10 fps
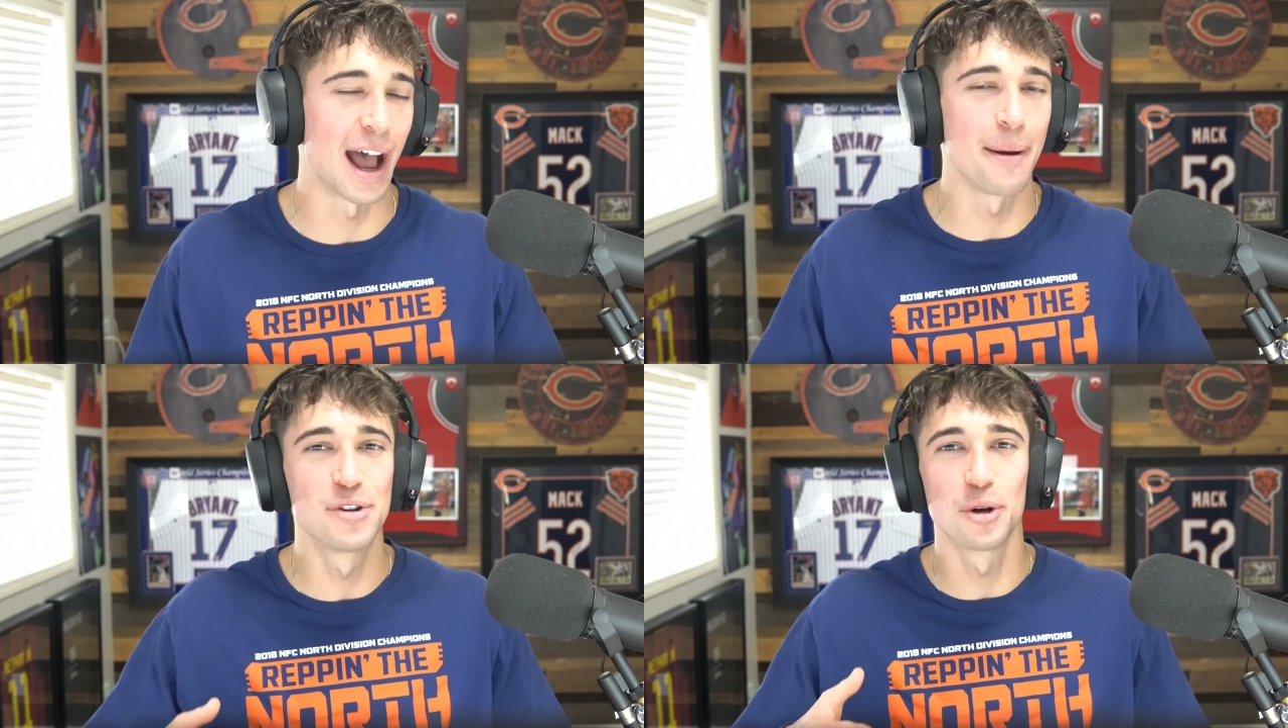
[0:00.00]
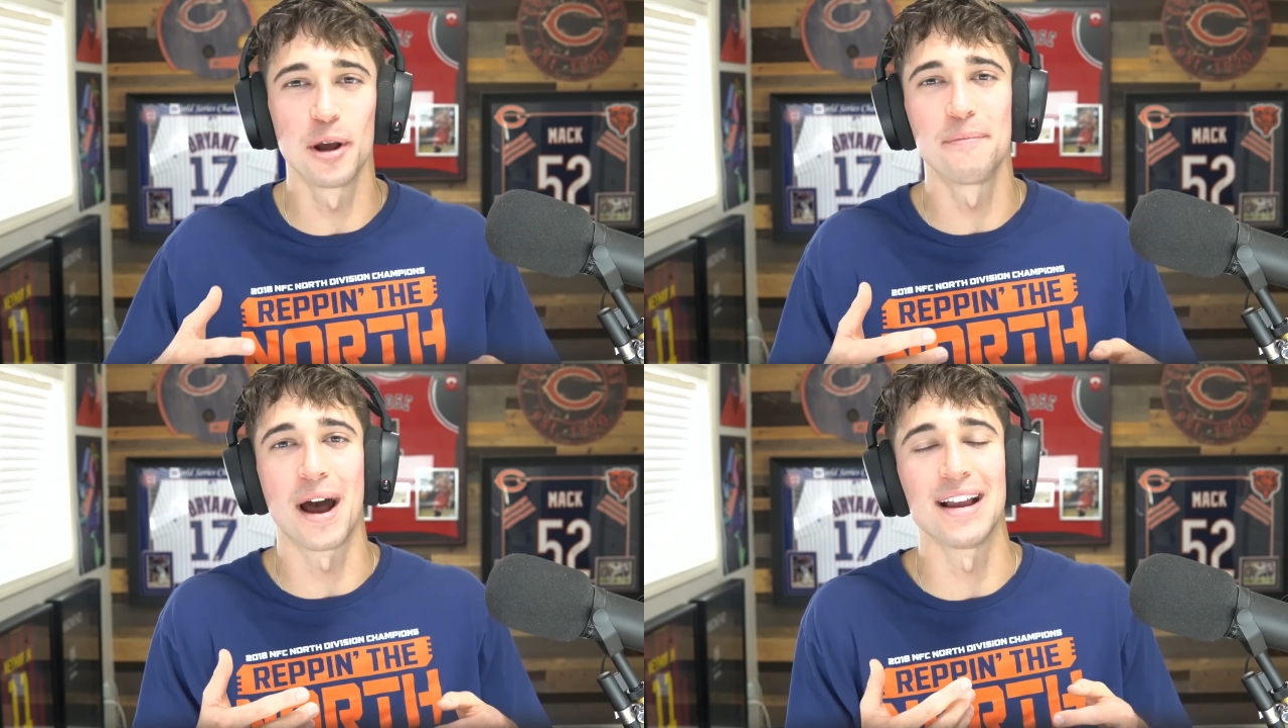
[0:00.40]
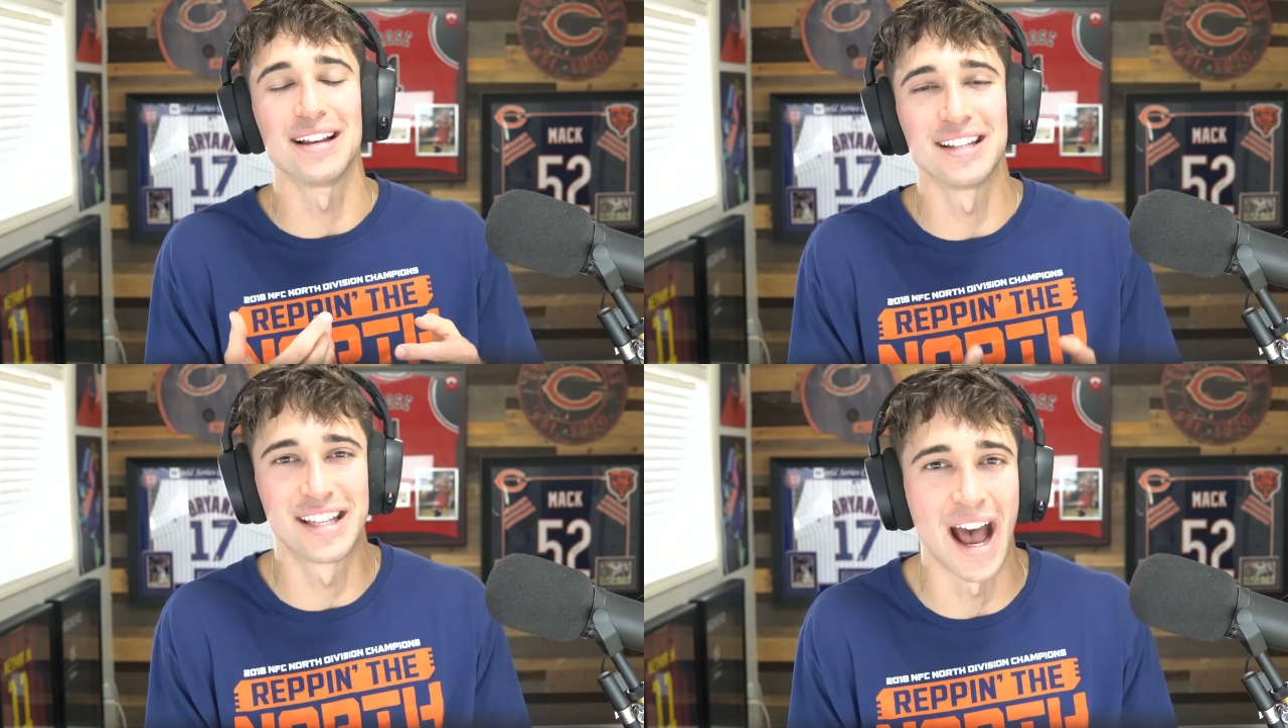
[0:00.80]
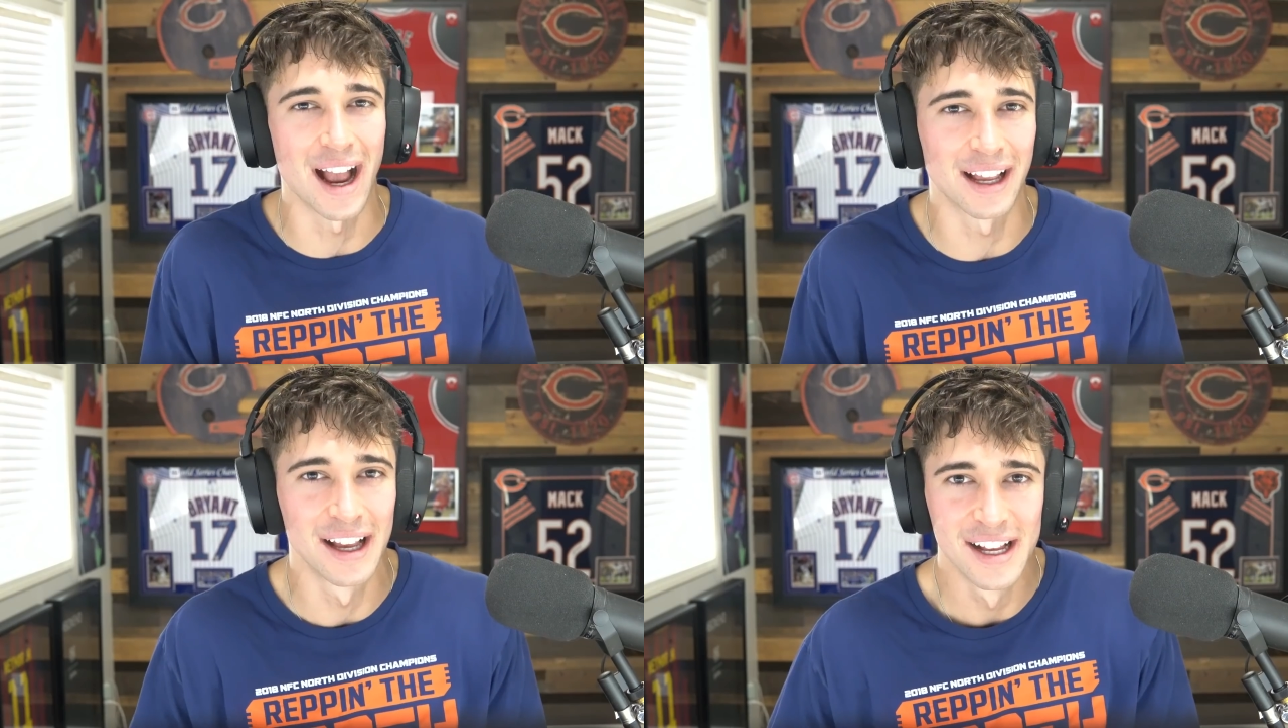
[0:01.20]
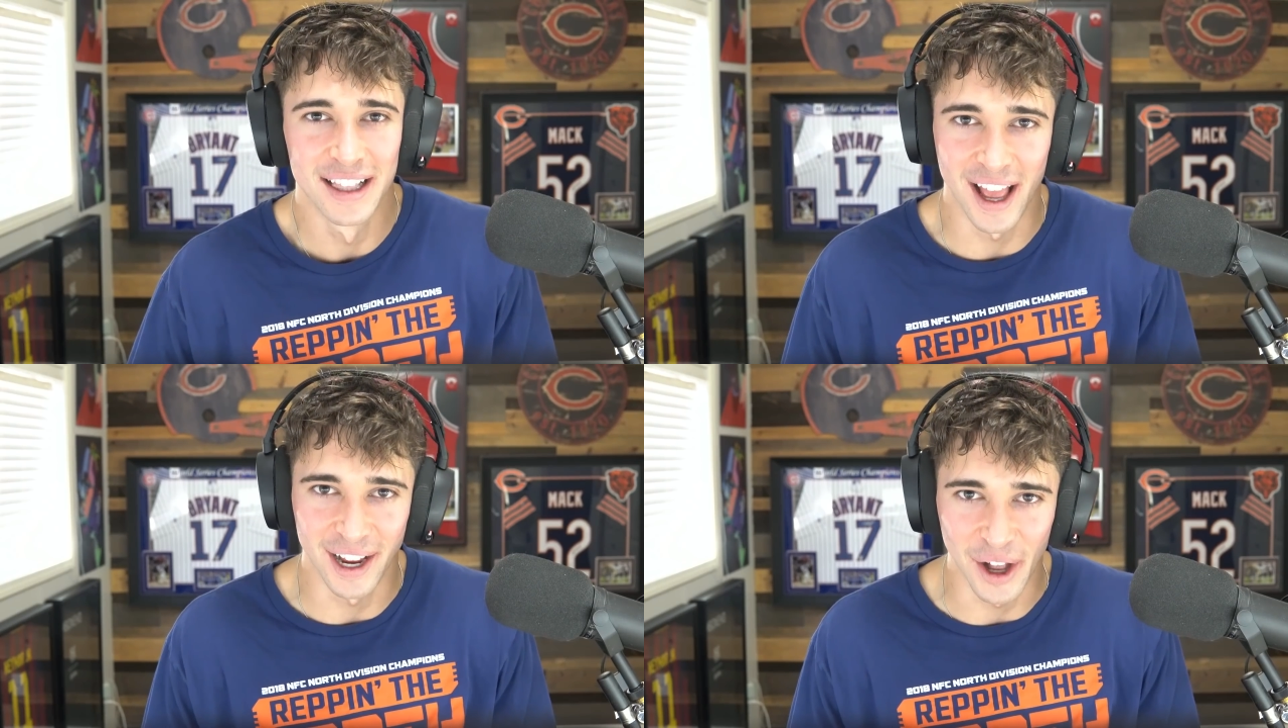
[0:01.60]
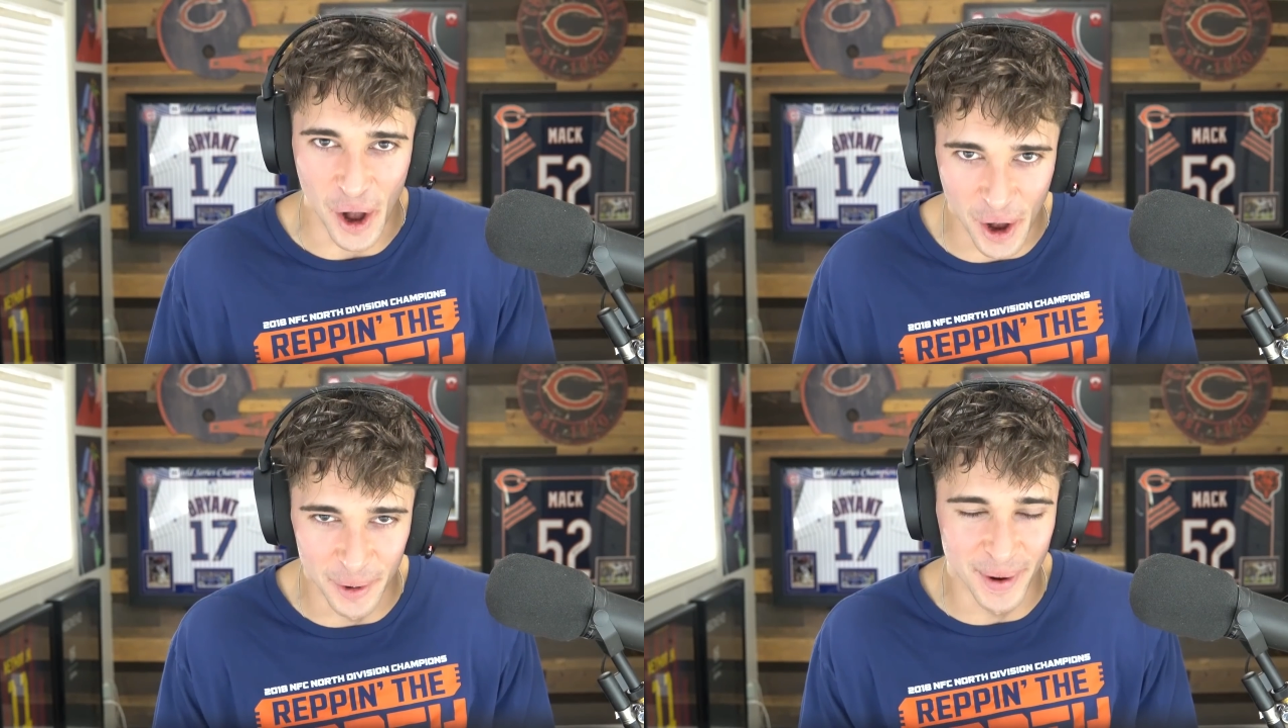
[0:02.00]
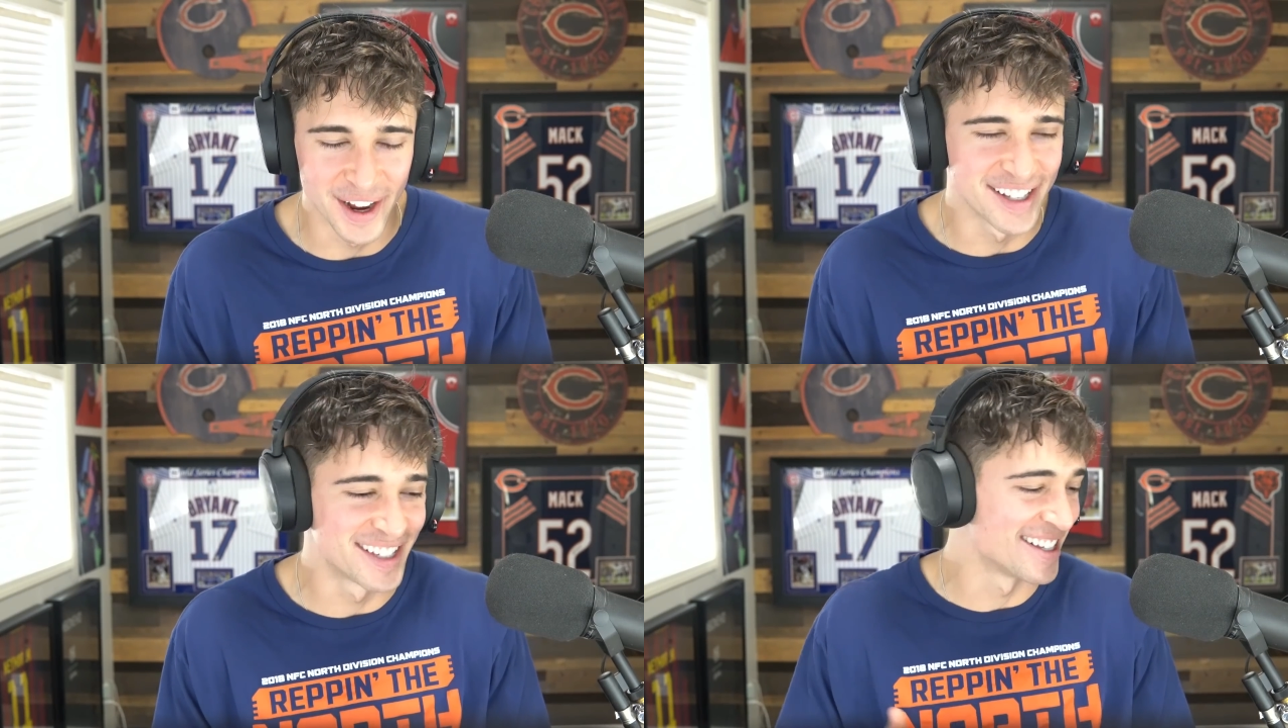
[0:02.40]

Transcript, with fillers: I'm joined by Zack, like always.